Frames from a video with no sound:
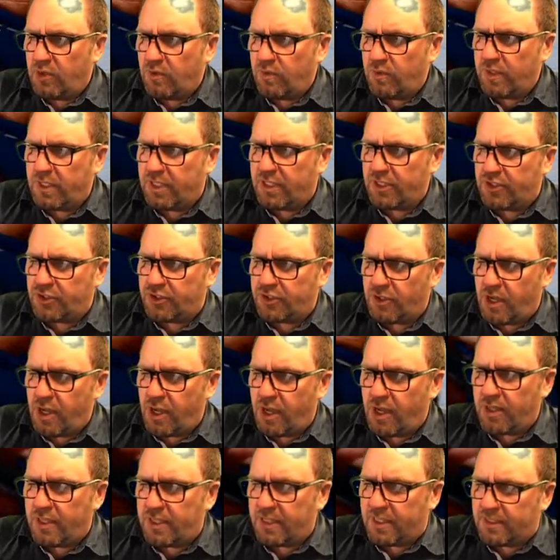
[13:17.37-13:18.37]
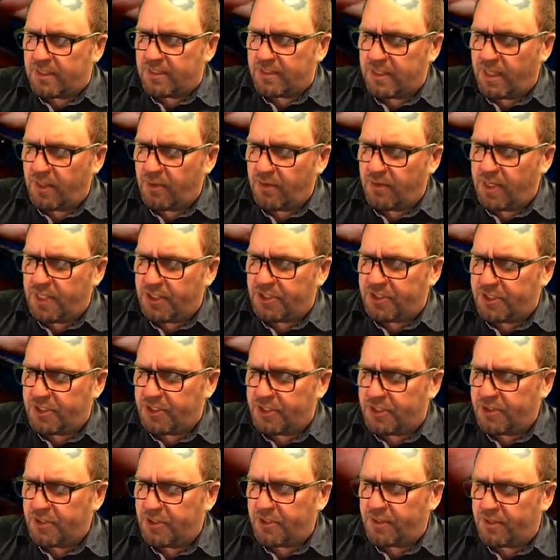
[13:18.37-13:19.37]
we could draw the acceleration
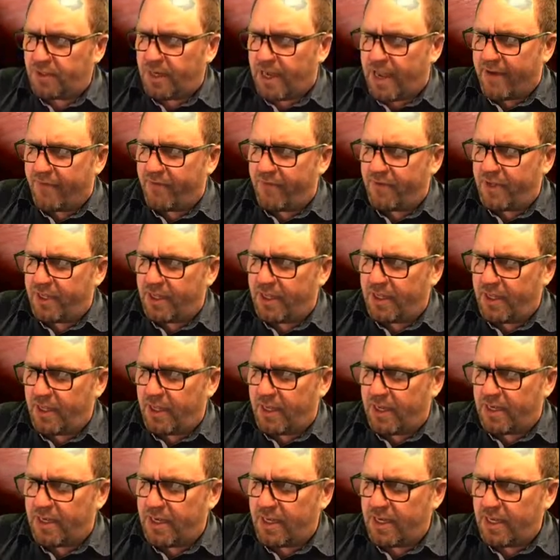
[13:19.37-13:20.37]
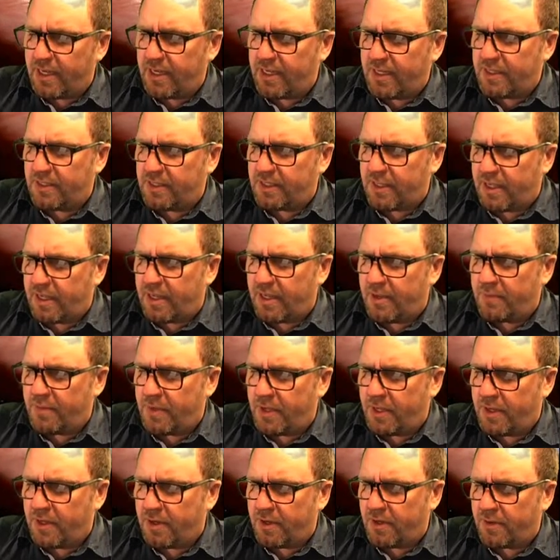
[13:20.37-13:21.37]
due to gravity at any time
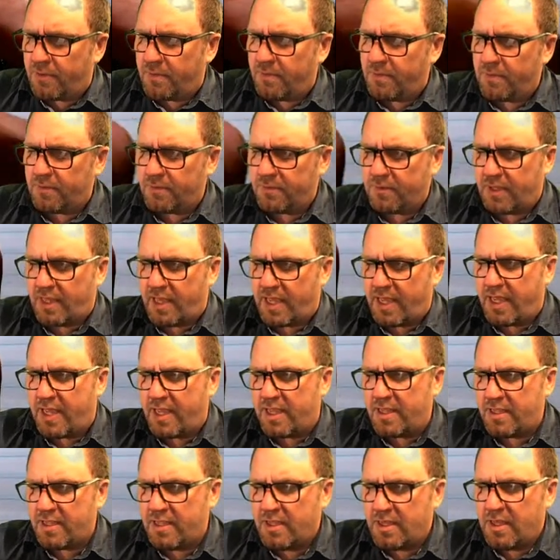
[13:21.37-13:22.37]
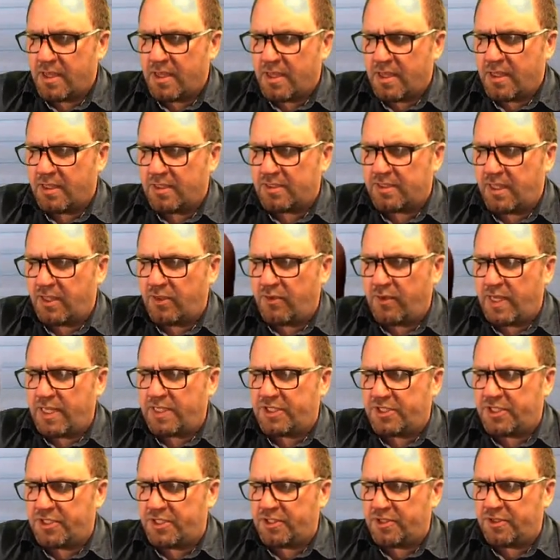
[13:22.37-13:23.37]
here. Okay,
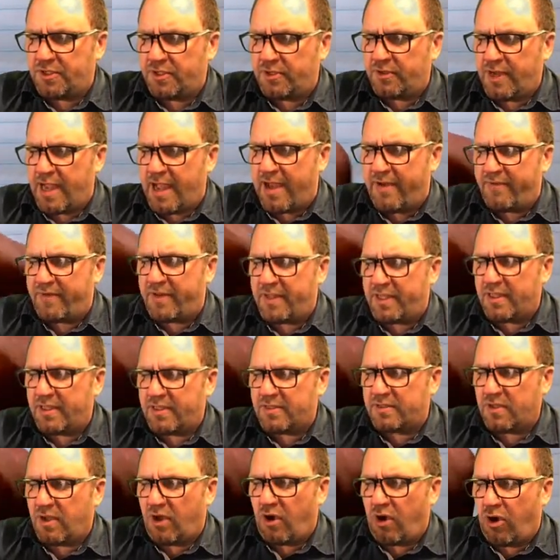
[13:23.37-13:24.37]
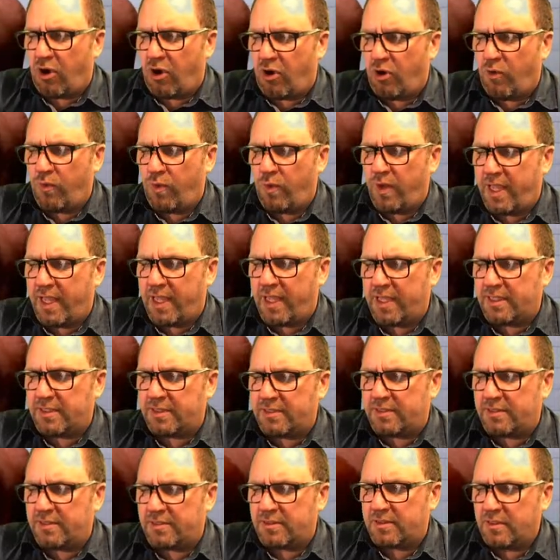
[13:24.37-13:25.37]
acceleration due to gravity is
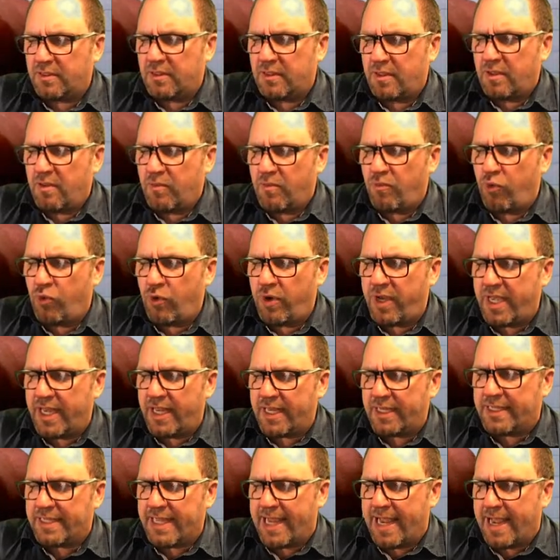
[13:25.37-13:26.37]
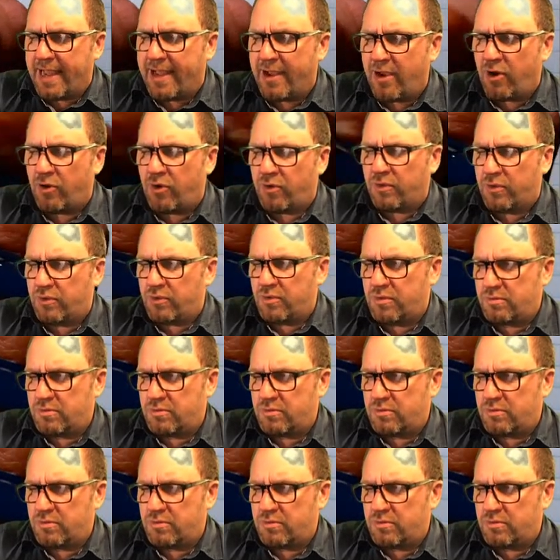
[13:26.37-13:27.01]
always pointing down.